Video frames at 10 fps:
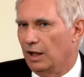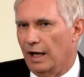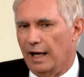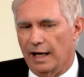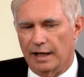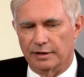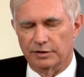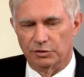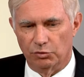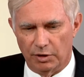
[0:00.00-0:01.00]

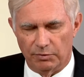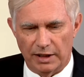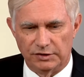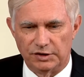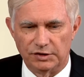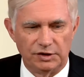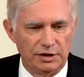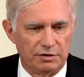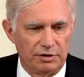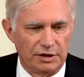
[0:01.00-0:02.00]
And what makes this
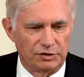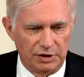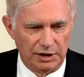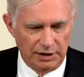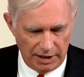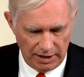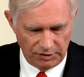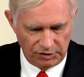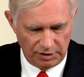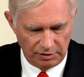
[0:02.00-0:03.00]
interesting
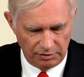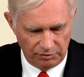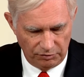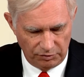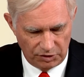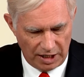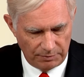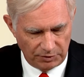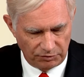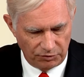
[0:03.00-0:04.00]
is in
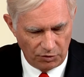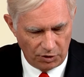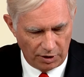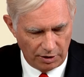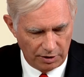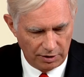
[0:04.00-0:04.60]
chapter 4